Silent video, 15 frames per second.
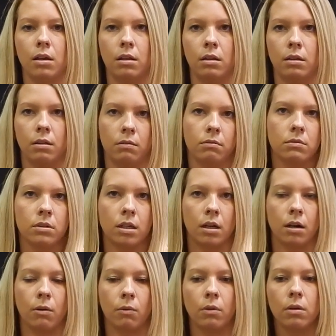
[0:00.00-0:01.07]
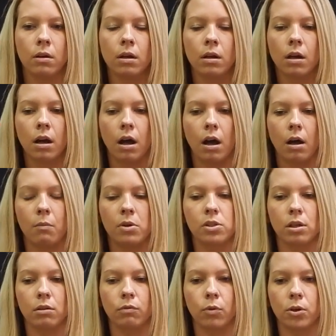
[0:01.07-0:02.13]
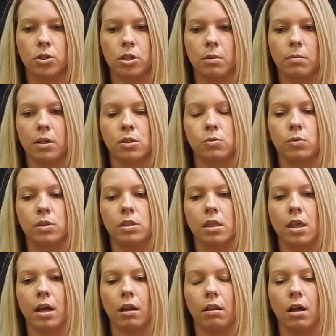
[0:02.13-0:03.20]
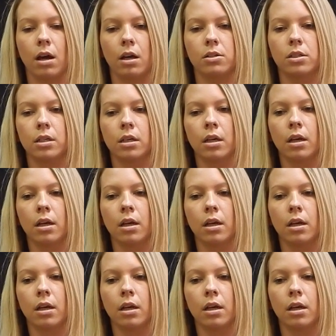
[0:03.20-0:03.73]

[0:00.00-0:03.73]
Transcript: And, you know, um, it's unfortunate because we see that a lot.